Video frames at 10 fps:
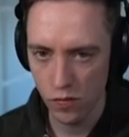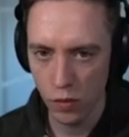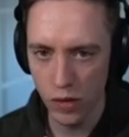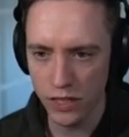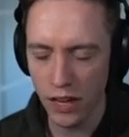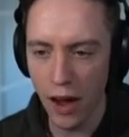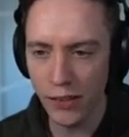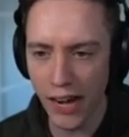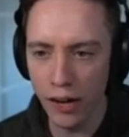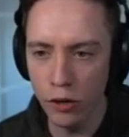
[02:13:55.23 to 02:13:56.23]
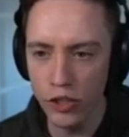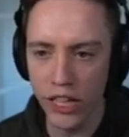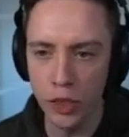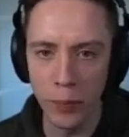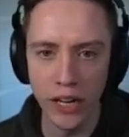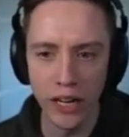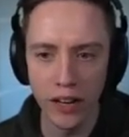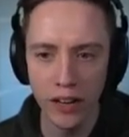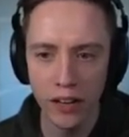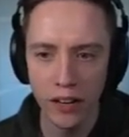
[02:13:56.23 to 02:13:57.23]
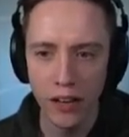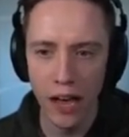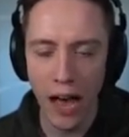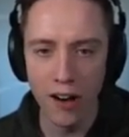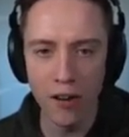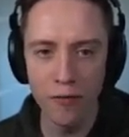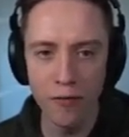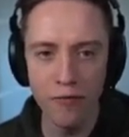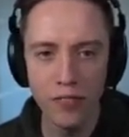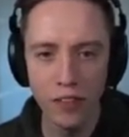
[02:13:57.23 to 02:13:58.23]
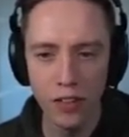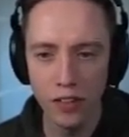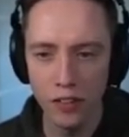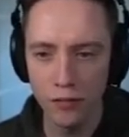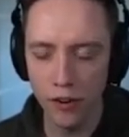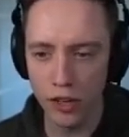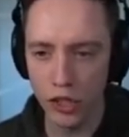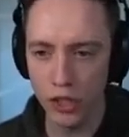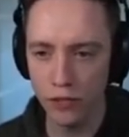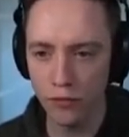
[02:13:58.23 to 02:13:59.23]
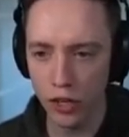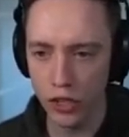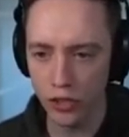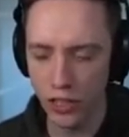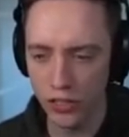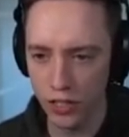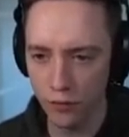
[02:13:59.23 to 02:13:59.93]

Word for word: What? How did I lose HP? How the Fudge. Fudge. I said